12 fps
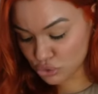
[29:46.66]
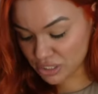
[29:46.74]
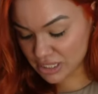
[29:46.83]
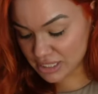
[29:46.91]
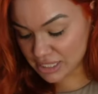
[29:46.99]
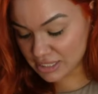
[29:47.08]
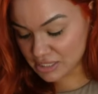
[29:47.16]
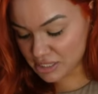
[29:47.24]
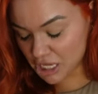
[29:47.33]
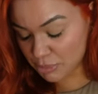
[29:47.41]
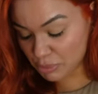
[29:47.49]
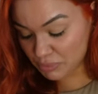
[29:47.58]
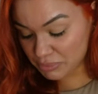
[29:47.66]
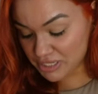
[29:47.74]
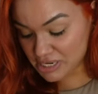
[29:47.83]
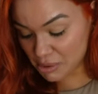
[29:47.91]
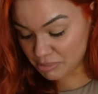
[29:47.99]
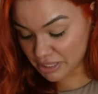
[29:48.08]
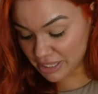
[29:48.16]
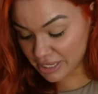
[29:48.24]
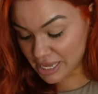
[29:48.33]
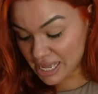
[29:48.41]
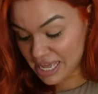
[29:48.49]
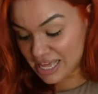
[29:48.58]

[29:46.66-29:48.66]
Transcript: you these things to keep you from stumbling.